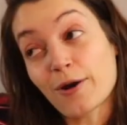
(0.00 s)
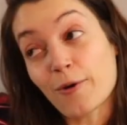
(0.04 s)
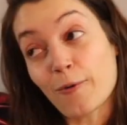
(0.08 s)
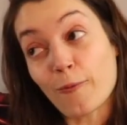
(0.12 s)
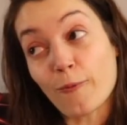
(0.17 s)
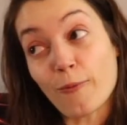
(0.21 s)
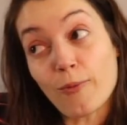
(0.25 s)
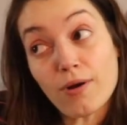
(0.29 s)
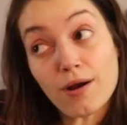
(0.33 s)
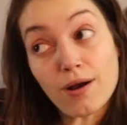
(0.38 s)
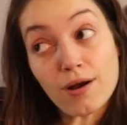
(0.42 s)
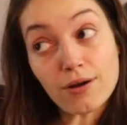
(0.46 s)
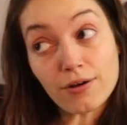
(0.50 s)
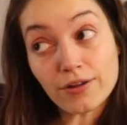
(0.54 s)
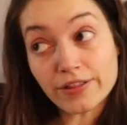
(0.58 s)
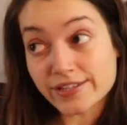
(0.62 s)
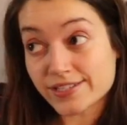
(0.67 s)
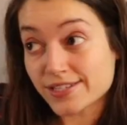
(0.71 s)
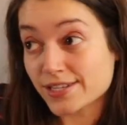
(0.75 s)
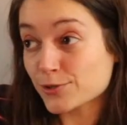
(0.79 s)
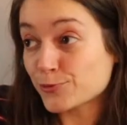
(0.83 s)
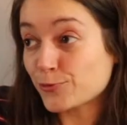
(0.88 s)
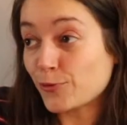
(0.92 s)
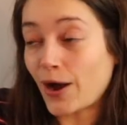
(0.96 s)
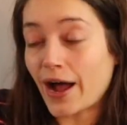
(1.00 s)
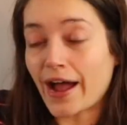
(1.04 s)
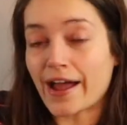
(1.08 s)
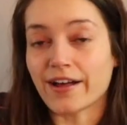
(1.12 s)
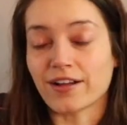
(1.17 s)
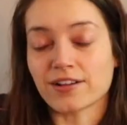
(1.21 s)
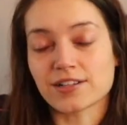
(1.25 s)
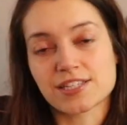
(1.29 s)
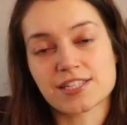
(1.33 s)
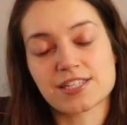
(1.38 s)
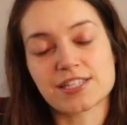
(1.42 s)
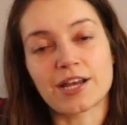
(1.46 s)
Whoa, this is
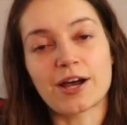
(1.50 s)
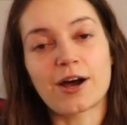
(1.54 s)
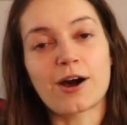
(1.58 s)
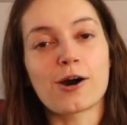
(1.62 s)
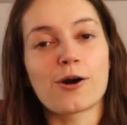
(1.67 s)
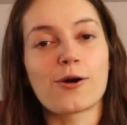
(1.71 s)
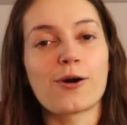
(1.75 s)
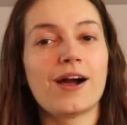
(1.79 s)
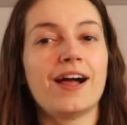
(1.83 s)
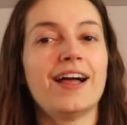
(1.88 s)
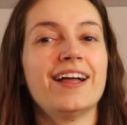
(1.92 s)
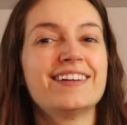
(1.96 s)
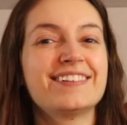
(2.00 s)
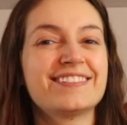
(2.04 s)
wild. So